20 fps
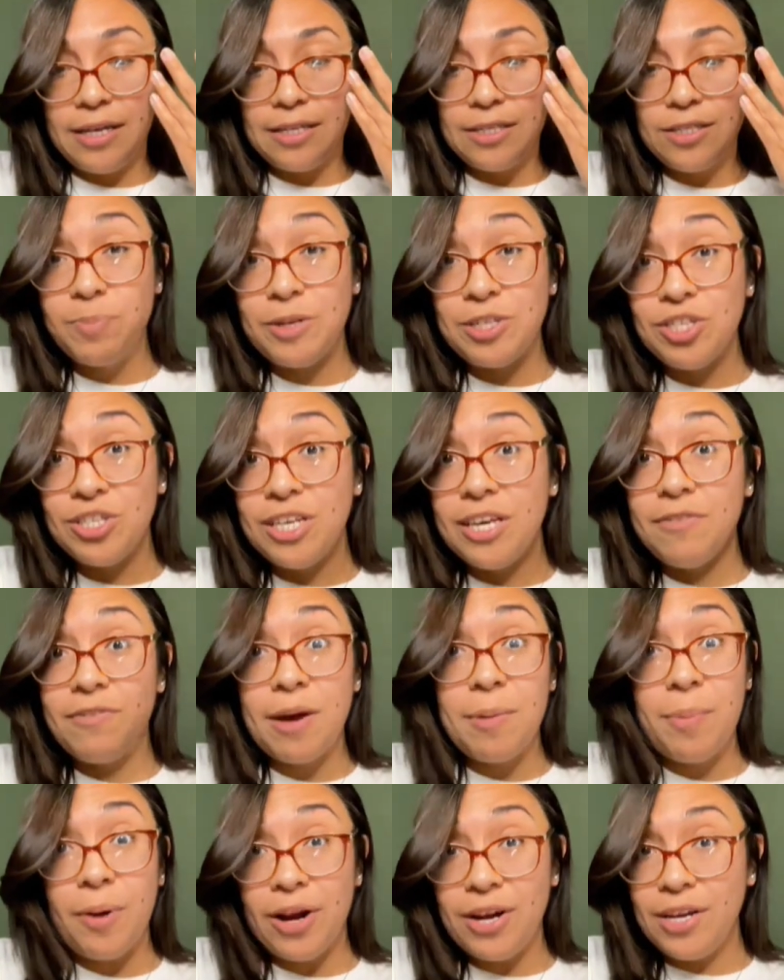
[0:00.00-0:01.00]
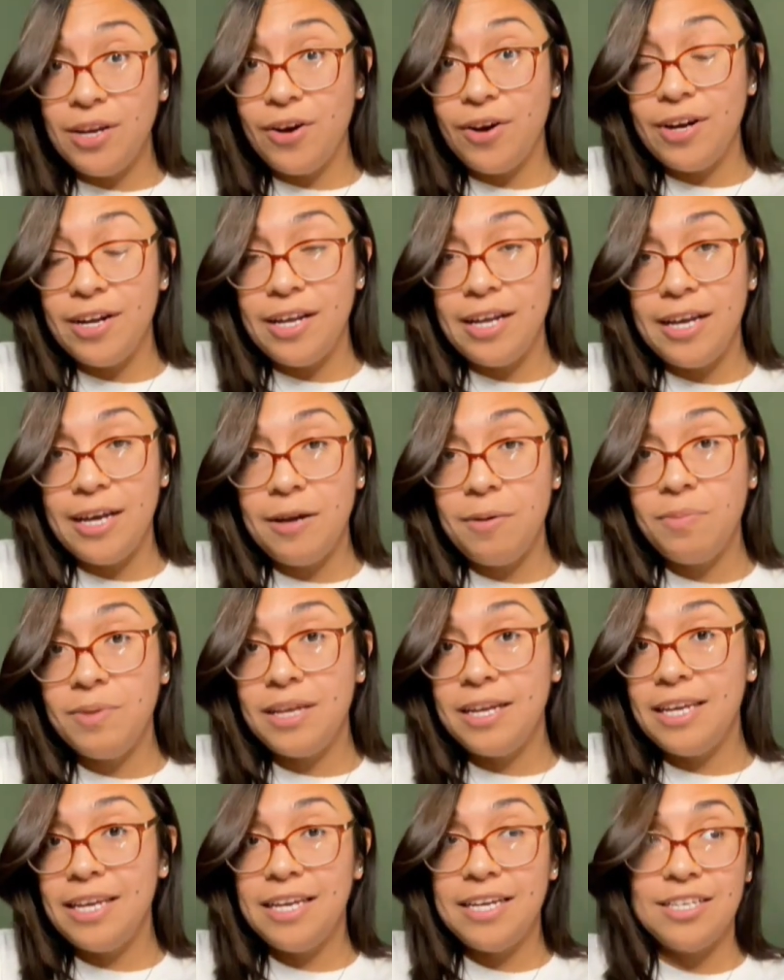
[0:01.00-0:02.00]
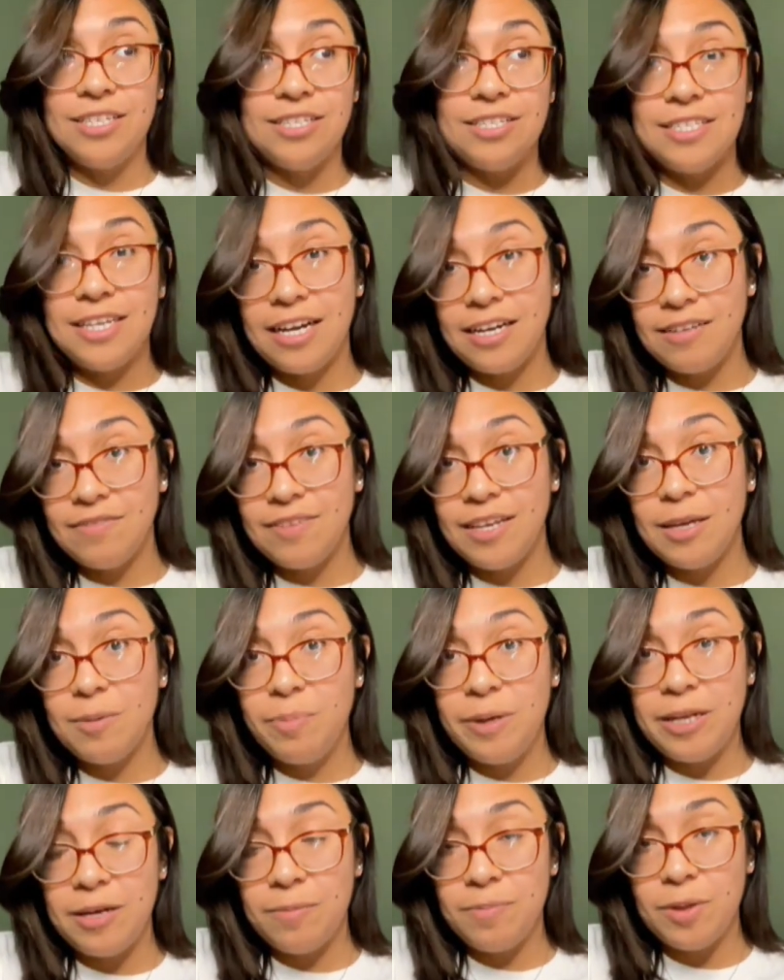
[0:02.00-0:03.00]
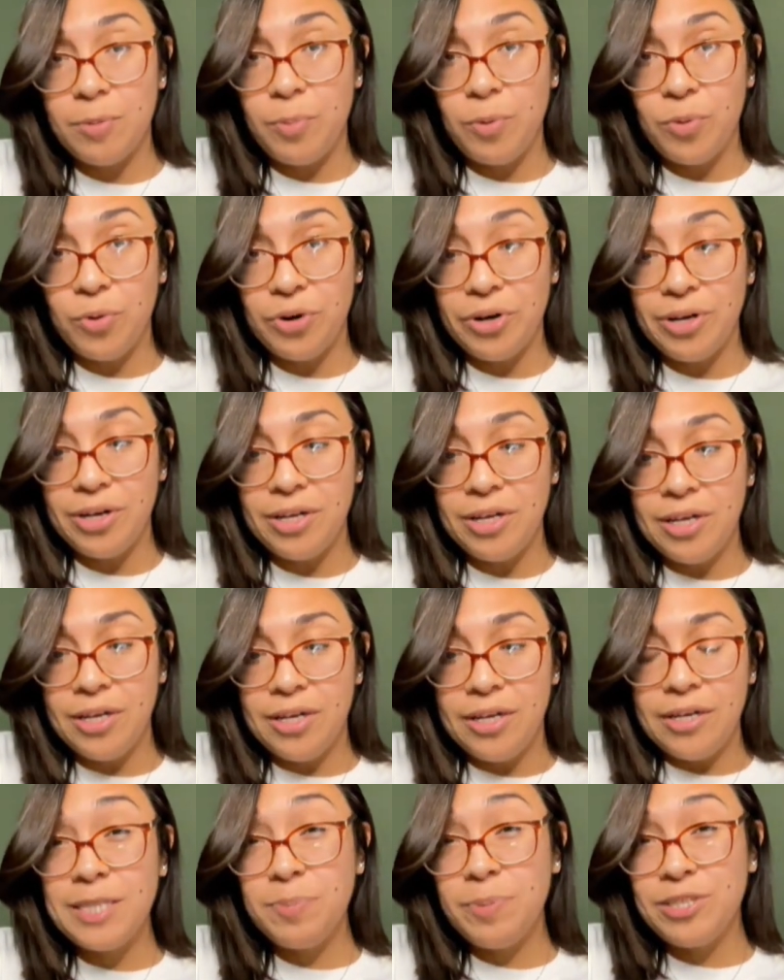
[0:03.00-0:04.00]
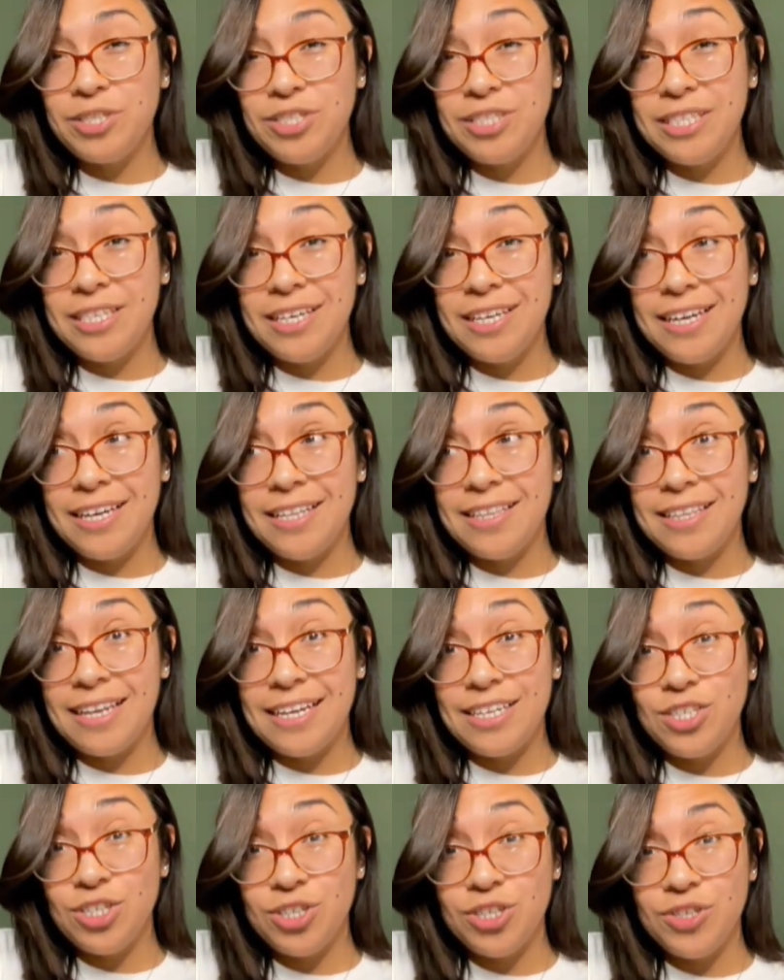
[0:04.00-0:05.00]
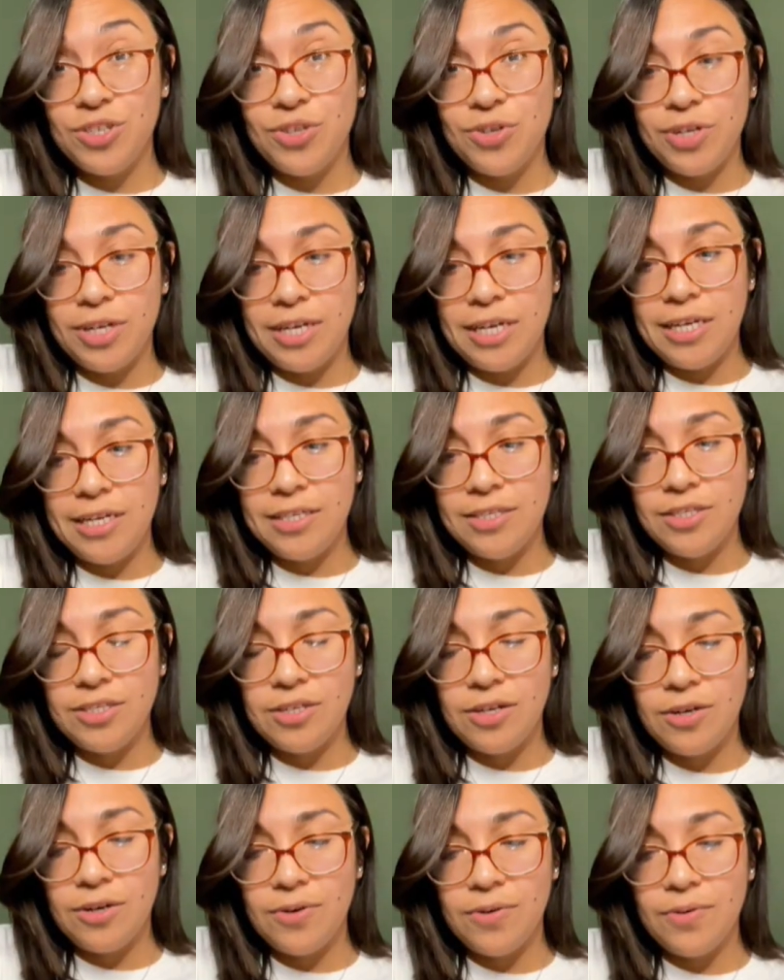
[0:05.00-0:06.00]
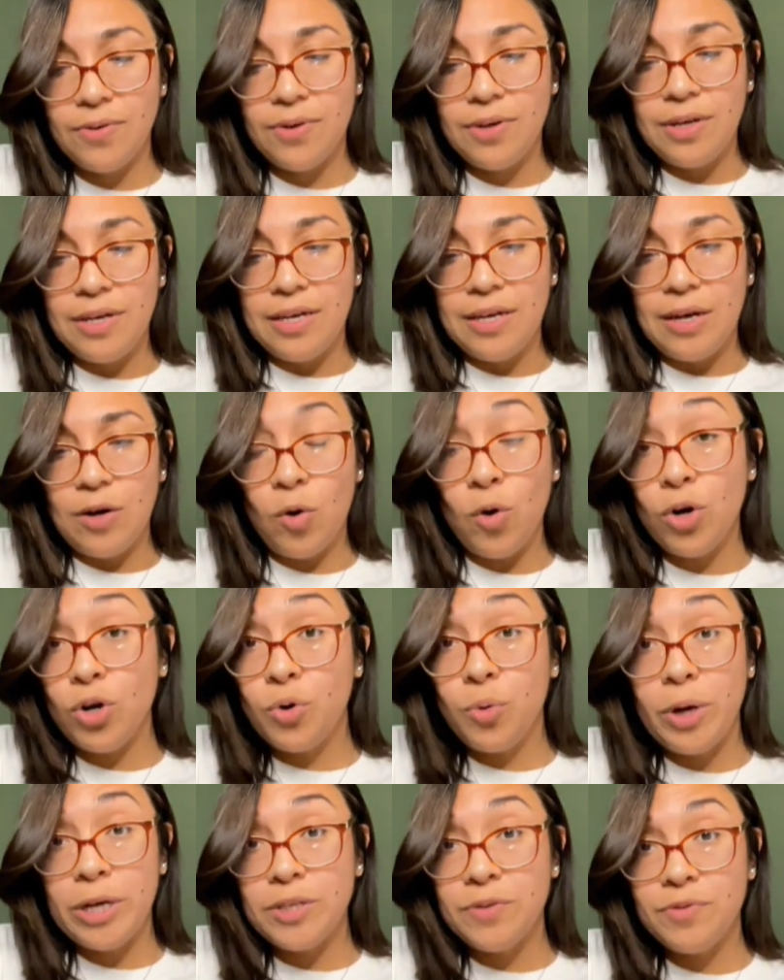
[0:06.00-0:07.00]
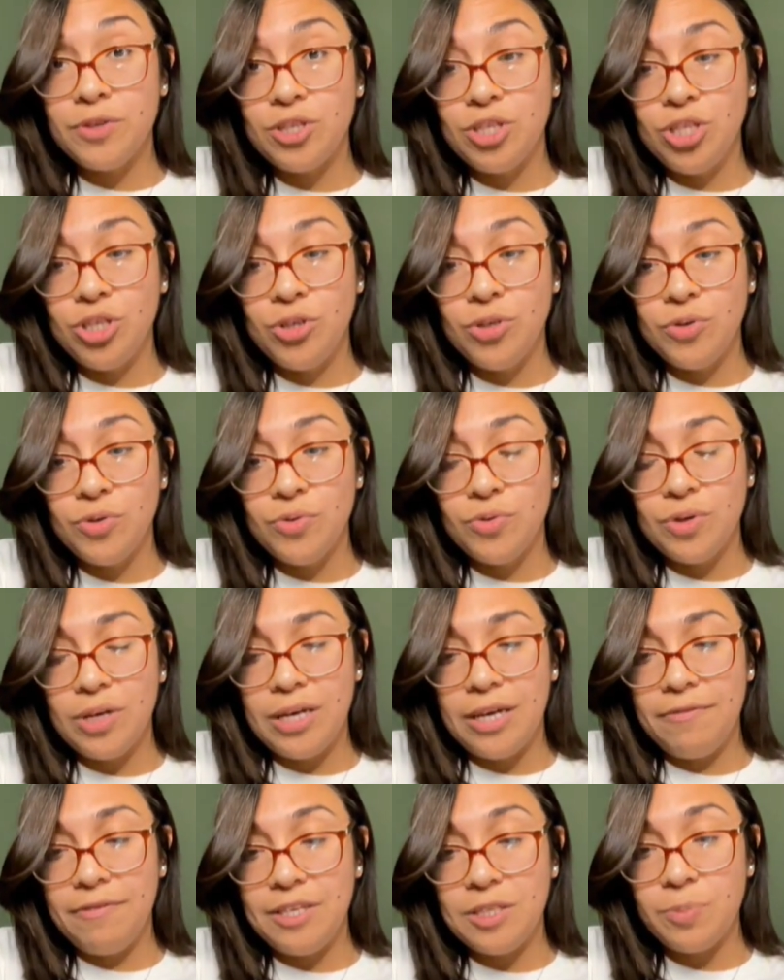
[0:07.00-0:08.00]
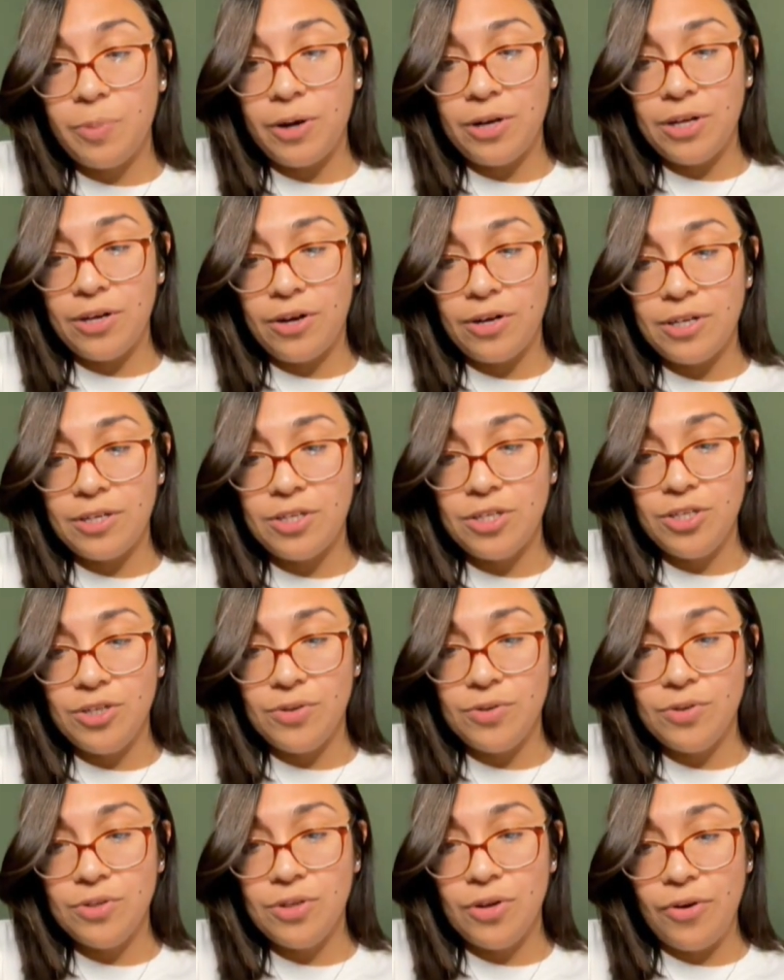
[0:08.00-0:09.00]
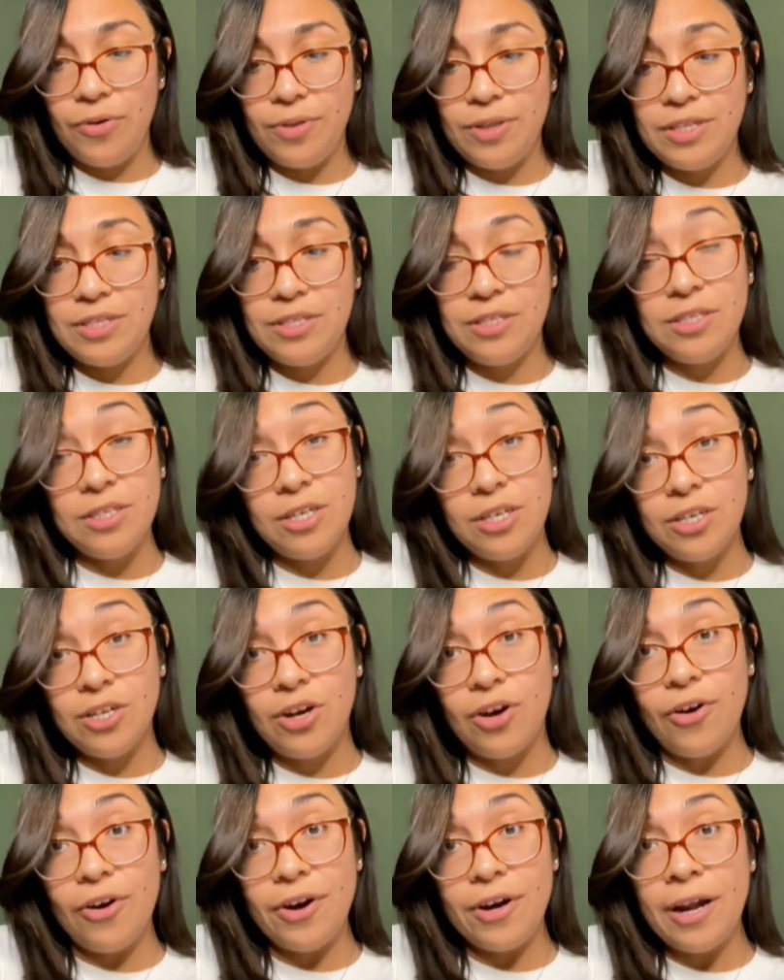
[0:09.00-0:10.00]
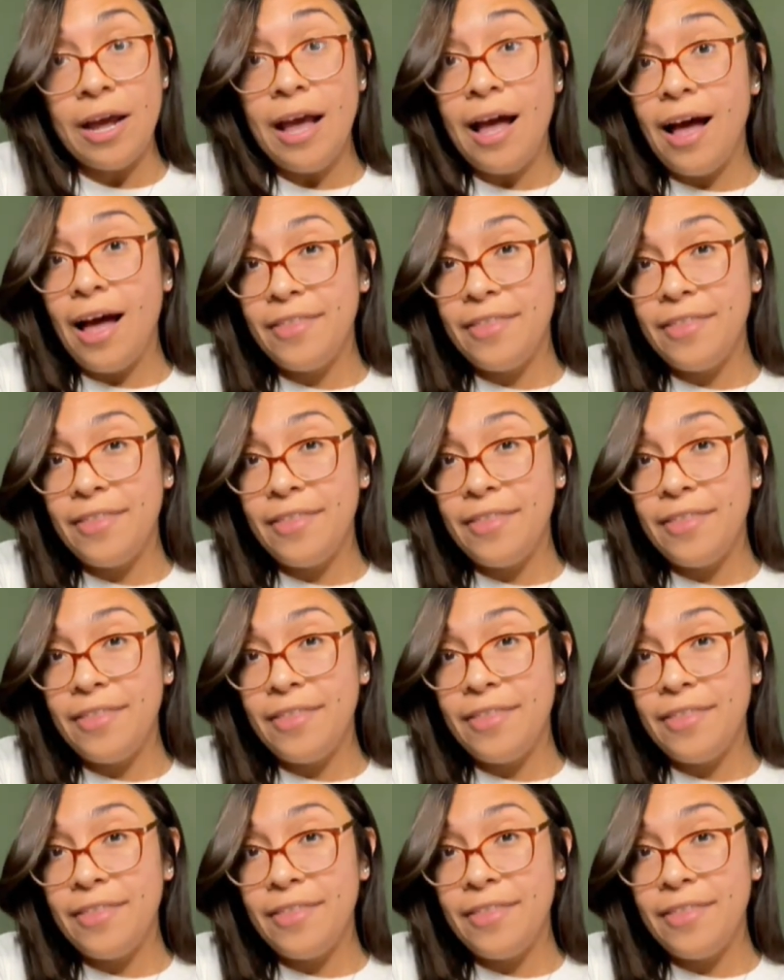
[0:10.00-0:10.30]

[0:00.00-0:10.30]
Especially if I bodyguard him, then he could just kind of like beat up the board, especially in like turn 3. So or quest for 2 if he's bodyguarded too. So this is a good card.